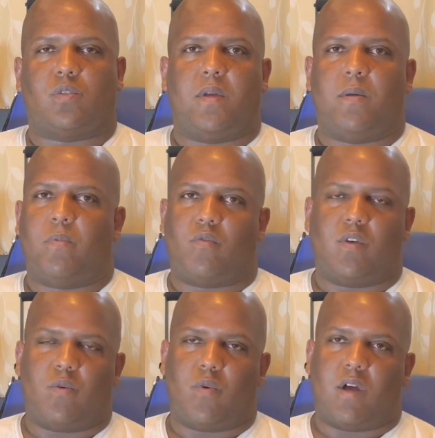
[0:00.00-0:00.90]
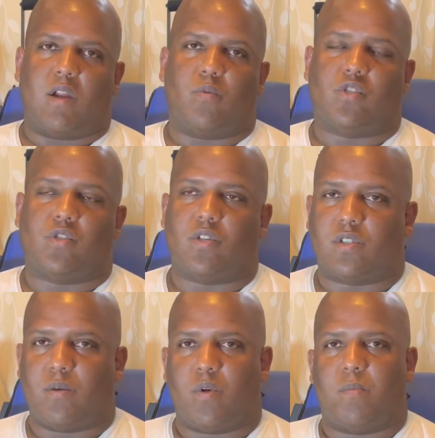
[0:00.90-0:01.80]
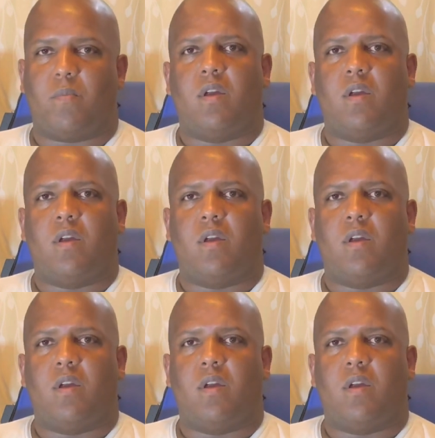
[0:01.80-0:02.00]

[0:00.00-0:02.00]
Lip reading: People don't really wear Halloween shirts. They wear